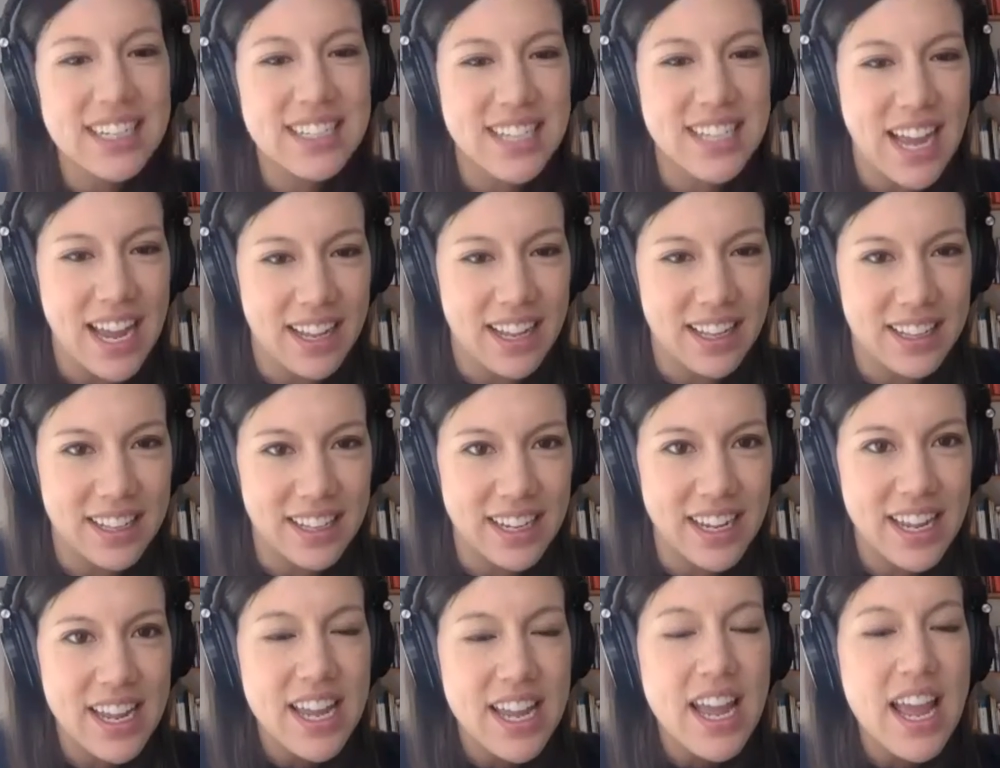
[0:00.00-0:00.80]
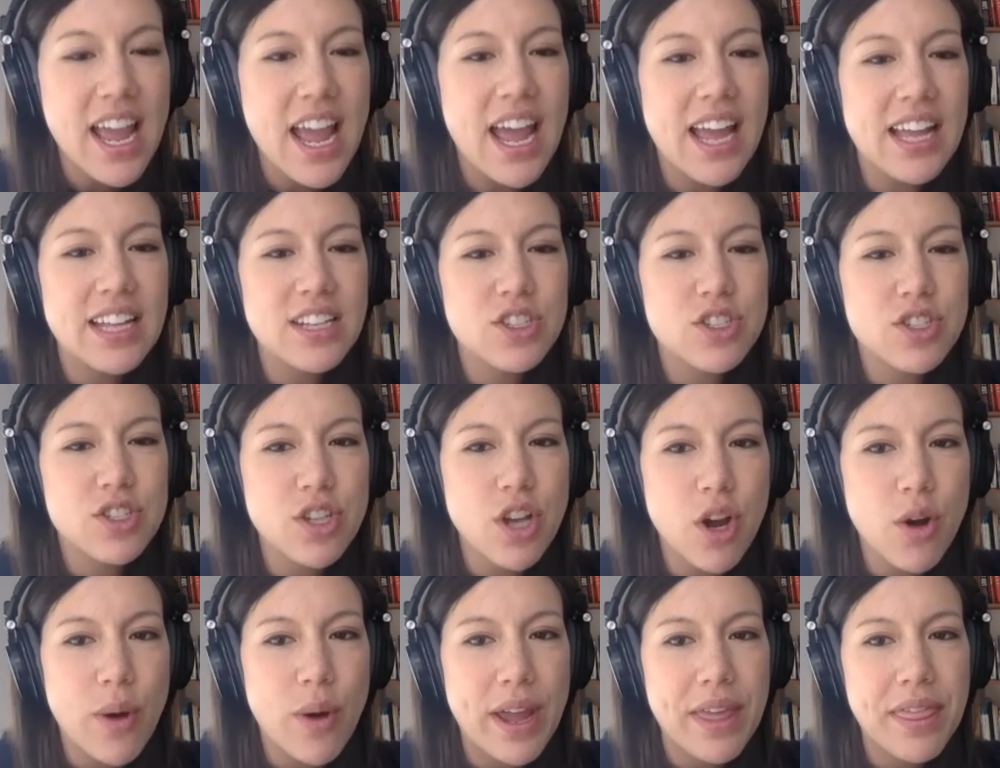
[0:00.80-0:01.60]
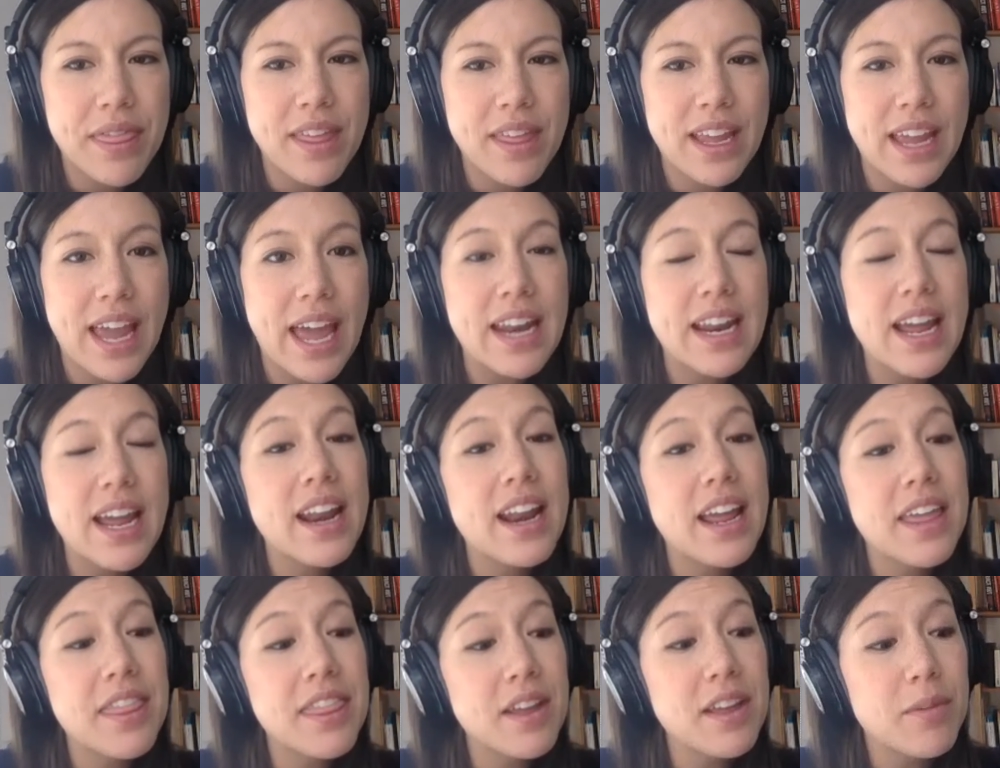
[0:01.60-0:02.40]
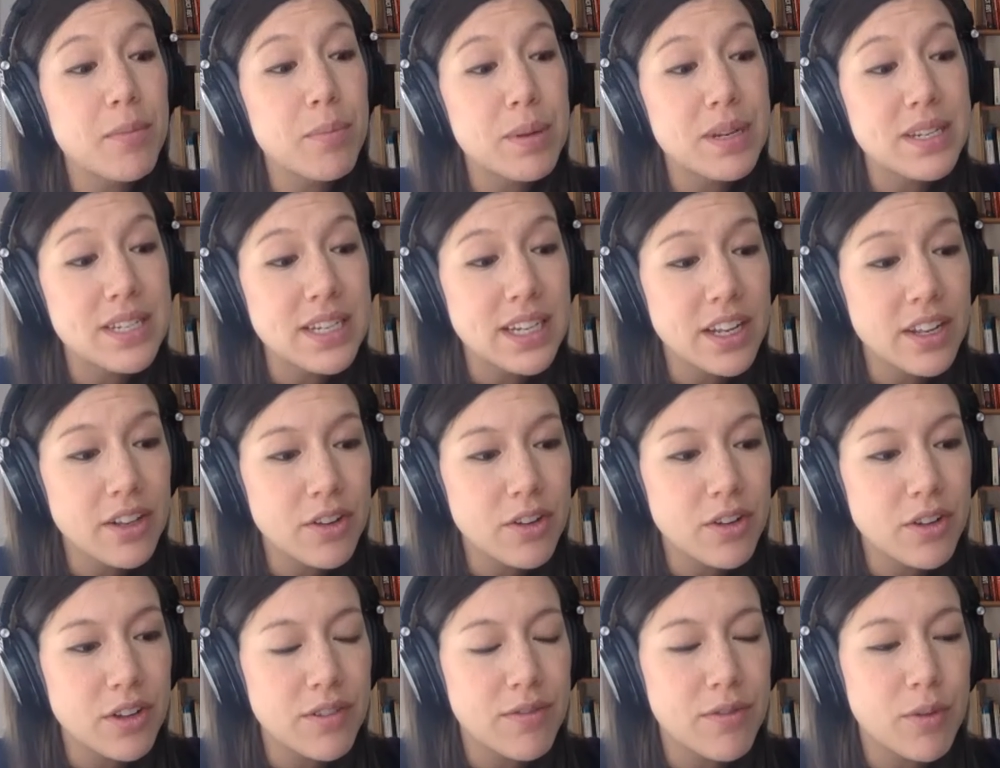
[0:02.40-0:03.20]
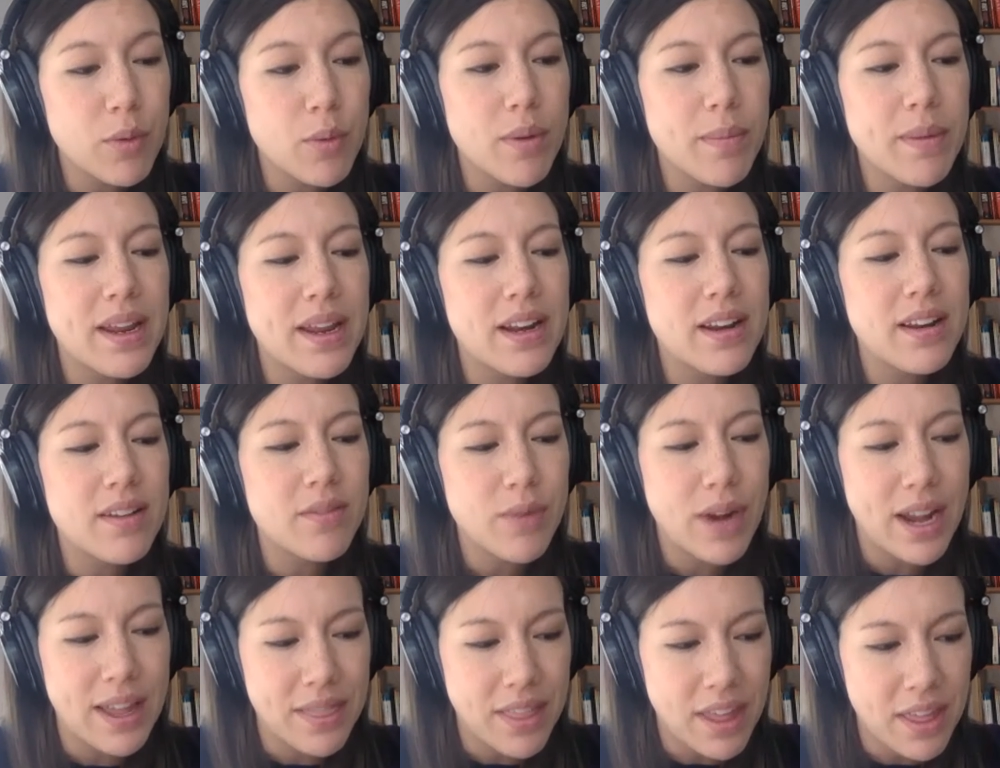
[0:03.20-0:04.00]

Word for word: Exactly. And so I think, and, and I think particularly for women, right?